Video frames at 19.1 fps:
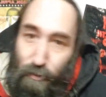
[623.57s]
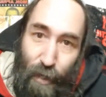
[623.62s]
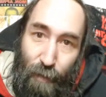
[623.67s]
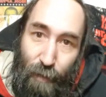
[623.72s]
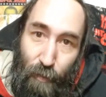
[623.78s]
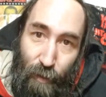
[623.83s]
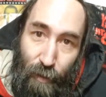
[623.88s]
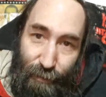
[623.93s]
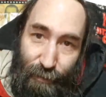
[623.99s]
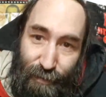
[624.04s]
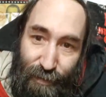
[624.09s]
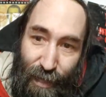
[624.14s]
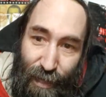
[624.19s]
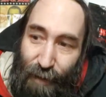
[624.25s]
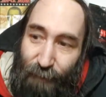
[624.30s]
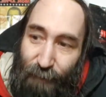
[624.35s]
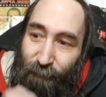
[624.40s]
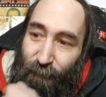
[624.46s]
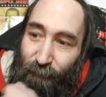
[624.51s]
to play it
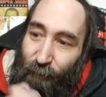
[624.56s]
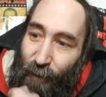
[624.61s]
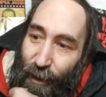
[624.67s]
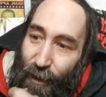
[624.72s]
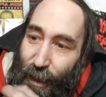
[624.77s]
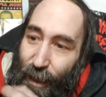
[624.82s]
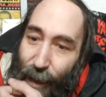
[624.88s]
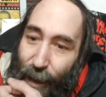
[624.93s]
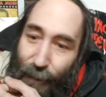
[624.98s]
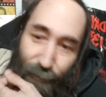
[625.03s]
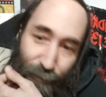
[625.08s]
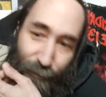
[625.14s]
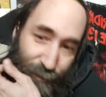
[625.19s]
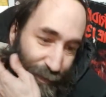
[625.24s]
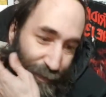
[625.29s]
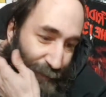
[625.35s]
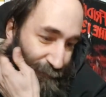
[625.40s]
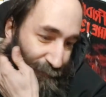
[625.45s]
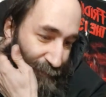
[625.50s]
safe, and the
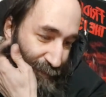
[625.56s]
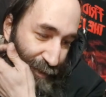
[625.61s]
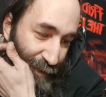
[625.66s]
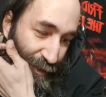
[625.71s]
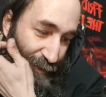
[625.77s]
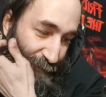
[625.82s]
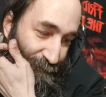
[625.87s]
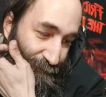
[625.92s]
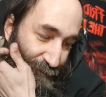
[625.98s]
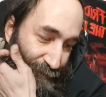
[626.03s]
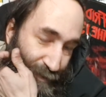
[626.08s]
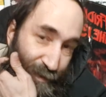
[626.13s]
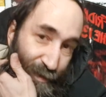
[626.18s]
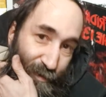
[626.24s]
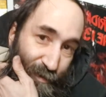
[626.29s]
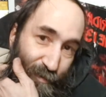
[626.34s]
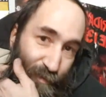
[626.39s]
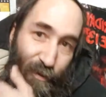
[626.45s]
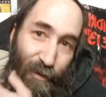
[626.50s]
safe stuff
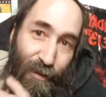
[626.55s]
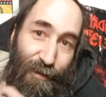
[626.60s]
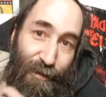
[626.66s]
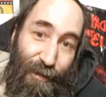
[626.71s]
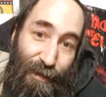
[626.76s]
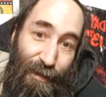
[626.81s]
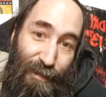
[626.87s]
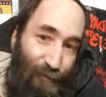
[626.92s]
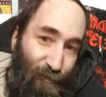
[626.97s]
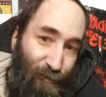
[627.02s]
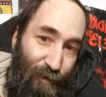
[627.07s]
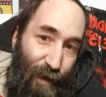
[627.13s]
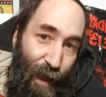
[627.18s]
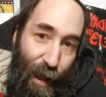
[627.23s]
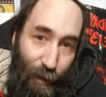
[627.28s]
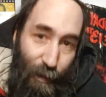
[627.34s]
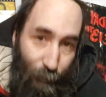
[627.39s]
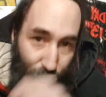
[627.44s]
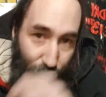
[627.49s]
really gets
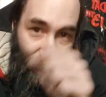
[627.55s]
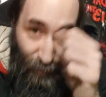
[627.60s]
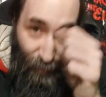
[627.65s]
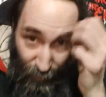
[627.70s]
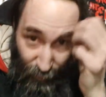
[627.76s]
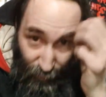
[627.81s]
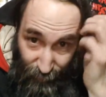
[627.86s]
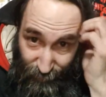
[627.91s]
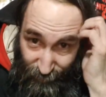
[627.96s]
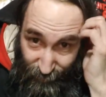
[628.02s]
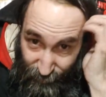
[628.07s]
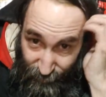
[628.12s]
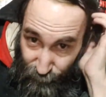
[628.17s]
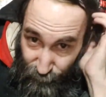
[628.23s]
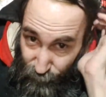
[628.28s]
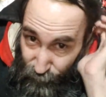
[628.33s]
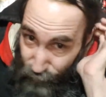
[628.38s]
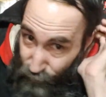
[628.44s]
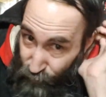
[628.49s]
forgotten because
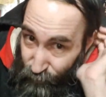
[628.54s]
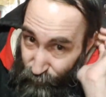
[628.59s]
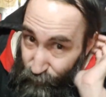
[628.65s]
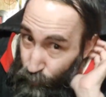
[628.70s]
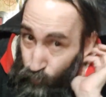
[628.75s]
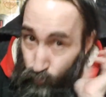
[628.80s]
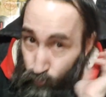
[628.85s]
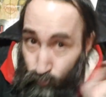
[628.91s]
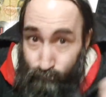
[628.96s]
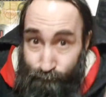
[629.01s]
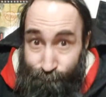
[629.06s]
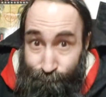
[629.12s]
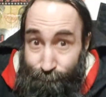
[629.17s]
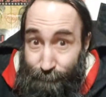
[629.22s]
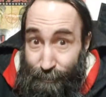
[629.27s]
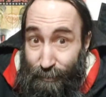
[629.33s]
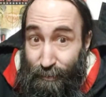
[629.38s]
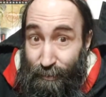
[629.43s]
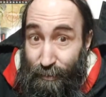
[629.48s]

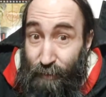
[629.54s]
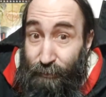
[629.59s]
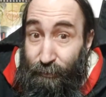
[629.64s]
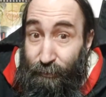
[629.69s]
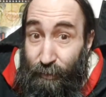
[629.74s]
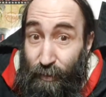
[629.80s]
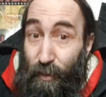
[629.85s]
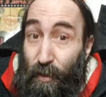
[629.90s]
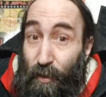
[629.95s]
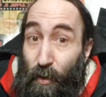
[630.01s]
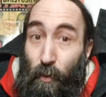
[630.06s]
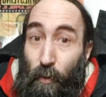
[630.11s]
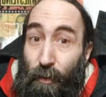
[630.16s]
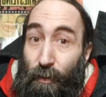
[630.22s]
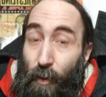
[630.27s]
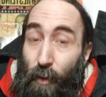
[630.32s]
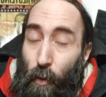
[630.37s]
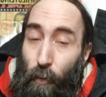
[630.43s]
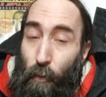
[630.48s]
there's nothing to really
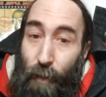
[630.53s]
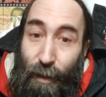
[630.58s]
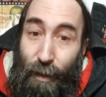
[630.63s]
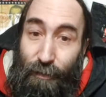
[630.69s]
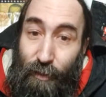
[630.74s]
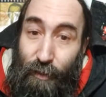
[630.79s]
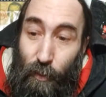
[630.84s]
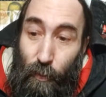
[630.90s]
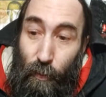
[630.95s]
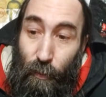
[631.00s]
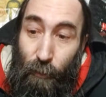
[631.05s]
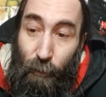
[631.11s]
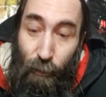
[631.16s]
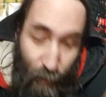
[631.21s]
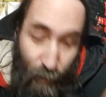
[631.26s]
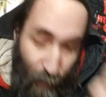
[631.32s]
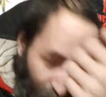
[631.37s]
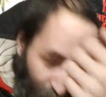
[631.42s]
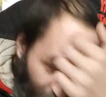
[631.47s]
hold on to.
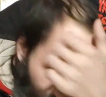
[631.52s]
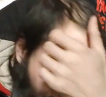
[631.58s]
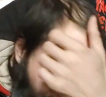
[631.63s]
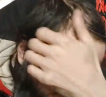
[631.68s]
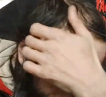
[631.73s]
You know what